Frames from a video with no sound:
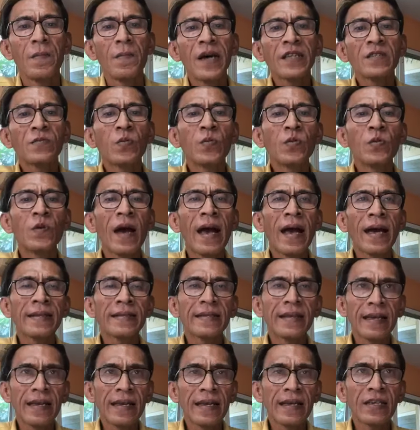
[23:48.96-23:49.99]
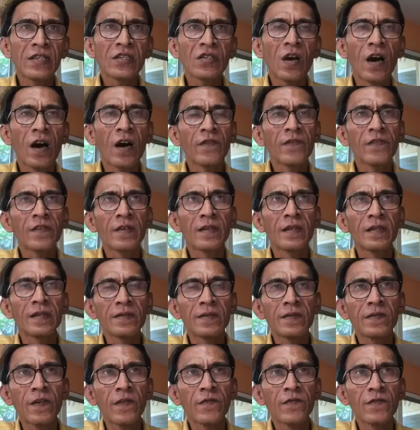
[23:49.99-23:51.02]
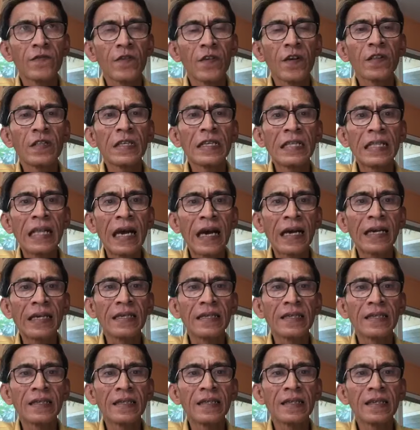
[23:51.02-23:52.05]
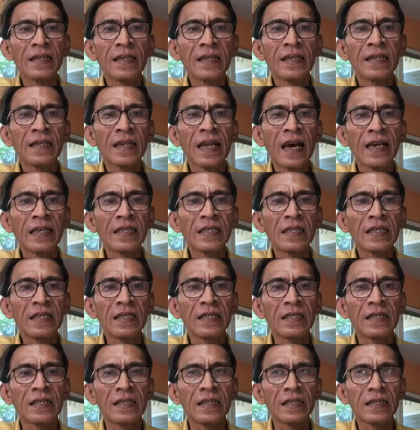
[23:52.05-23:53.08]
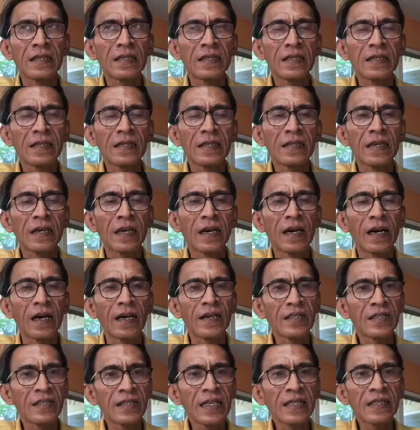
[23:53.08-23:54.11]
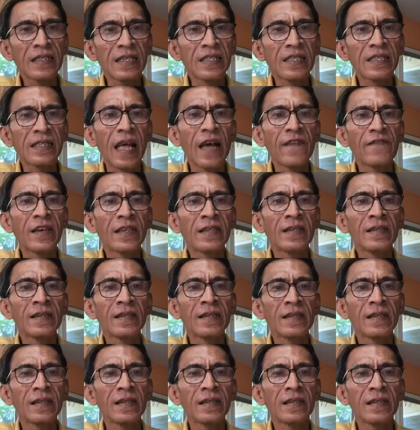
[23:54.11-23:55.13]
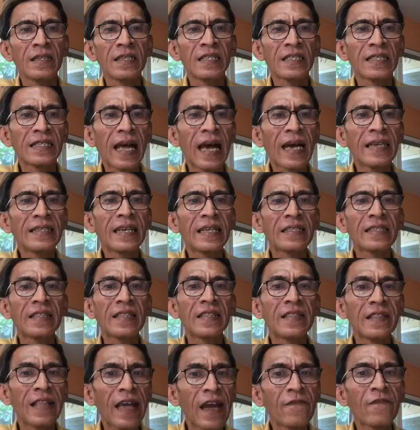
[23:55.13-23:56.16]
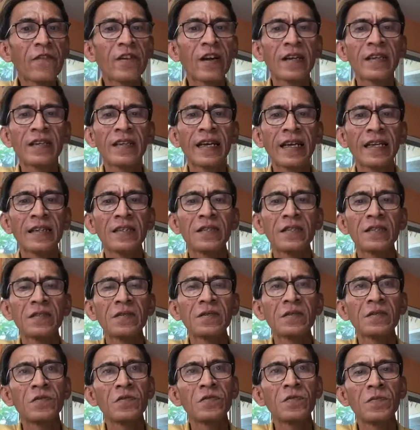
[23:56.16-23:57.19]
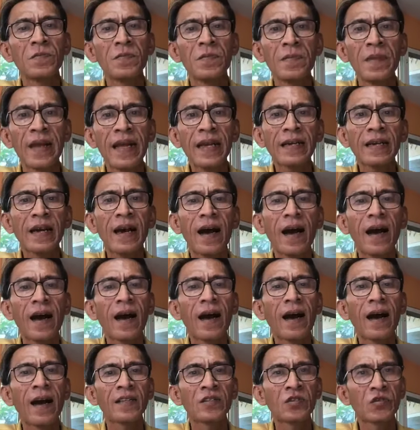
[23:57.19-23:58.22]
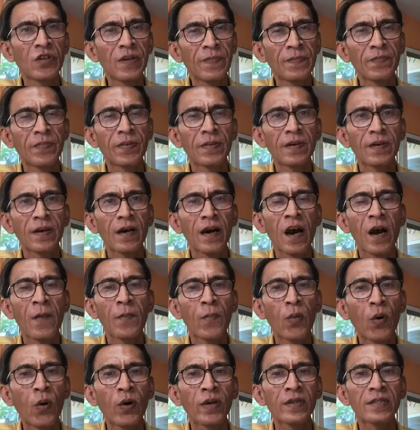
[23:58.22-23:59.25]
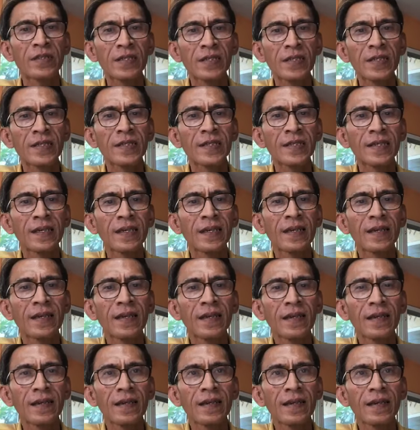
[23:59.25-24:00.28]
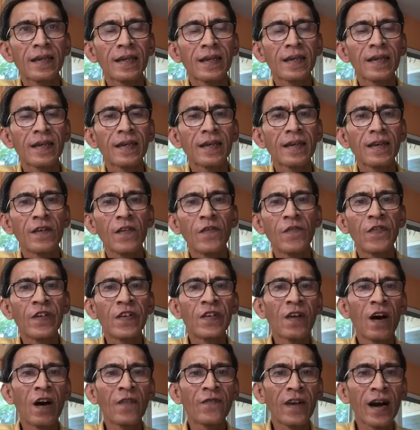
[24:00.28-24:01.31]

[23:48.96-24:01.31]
but who at the age of 39 in 1967 decided never again to make a trip abroad. Few